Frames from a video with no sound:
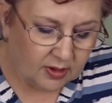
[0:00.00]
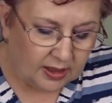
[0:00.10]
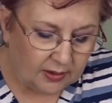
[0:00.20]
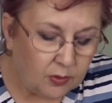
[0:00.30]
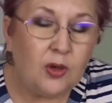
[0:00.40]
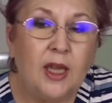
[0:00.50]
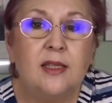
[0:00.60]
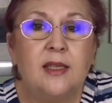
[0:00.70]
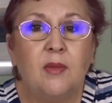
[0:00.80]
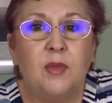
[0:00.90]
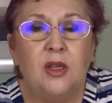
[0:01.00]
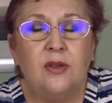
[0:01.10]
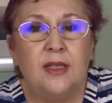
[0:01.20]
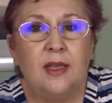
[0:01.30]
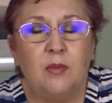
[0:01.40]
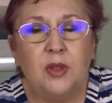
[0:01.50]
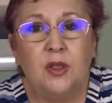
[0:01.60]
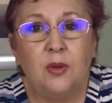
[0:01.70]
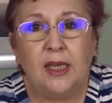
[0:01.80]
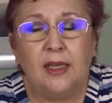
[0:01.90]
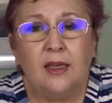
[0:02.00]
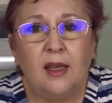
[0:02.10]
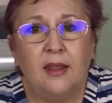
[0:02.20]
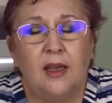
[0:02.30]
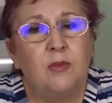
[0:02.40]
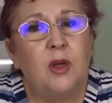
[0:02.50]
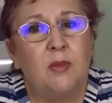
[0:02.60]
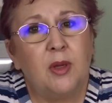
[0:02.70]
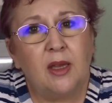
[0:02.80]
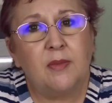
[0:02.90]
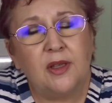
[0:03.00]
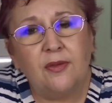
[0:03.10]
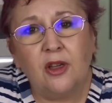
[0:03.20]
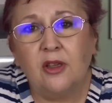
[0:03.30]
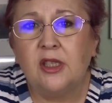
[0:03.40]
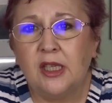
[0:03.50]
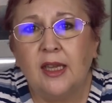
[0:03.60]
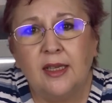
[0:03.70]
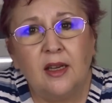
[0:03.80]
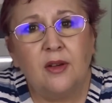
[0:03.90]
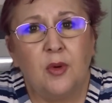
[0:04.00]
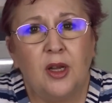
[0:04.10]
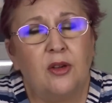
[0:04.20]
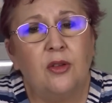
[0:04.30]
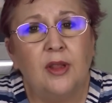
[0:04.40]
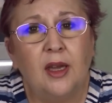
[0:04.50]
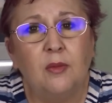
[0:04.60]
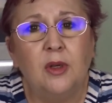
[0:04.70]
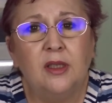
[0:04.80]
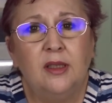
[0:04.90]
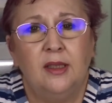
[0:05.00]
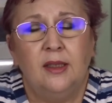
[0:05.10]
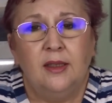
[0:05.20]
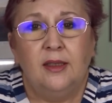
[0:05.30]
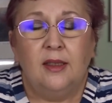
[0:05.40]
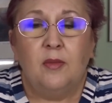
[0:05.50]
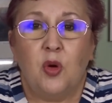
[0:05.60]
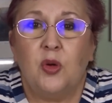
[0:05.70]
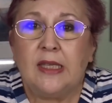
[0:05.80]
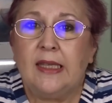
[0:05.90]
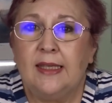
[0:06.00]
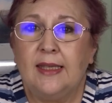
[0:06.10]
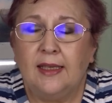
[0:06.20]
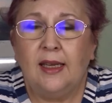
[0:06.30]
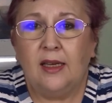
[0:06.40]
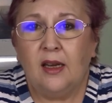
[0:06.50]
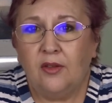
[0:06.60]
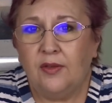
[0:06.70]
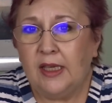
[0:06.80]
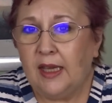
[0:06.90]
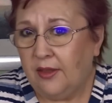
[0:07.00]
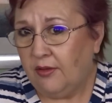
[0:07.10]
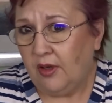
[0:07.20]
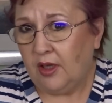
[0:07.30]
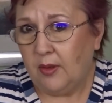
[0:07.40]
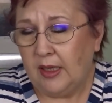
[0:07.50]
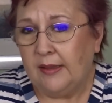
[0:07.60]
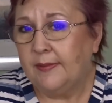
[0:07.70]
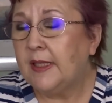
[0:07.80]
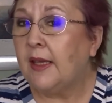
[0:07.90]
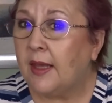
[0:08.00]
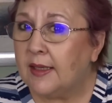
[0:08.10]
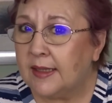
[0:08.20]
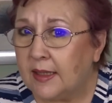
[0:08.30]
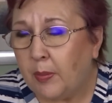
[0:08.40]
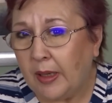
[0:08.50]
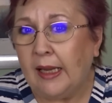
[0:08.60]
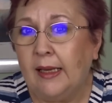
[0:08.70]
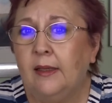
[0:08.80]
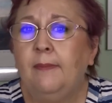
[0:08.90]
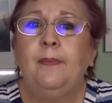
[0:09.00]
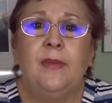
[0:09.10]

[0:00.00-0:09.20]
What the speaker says: it will get some use in between, and then when it becomes the focus shade, I'll work on that one more consistently and hopefully get through it quicker. So that's the plan,